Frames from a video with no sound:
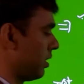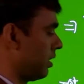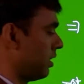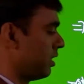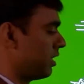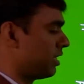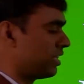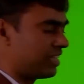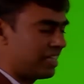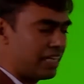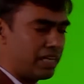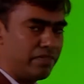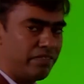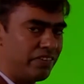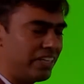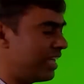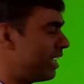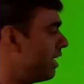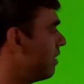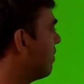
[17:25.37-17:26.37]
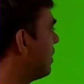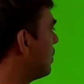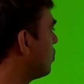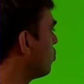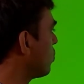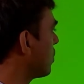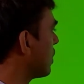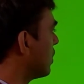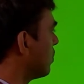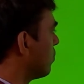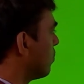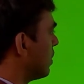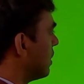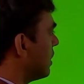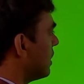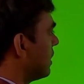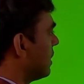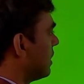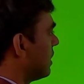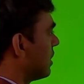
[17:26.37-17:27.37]
Then we able to convert
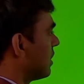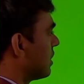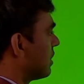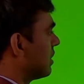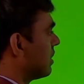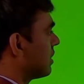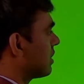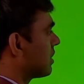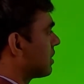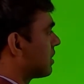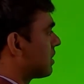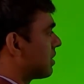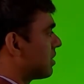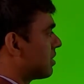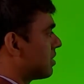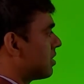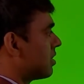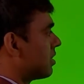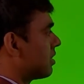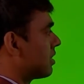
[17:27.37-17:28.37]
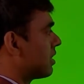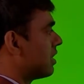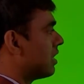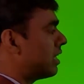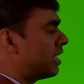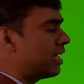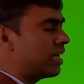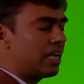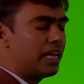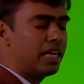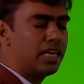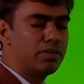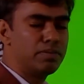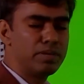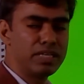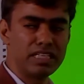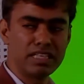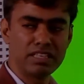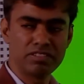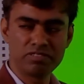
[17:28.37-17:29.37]
the third element
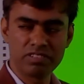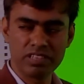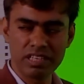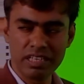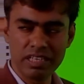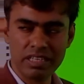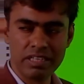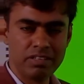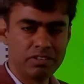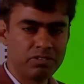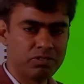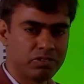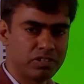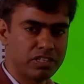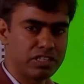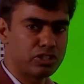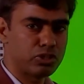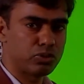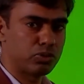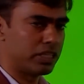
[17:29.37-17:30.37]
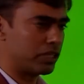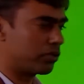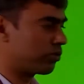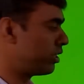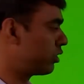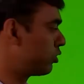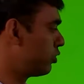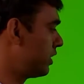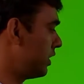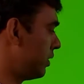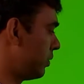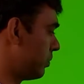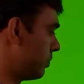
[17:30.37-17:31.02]
of a first row equal to 0.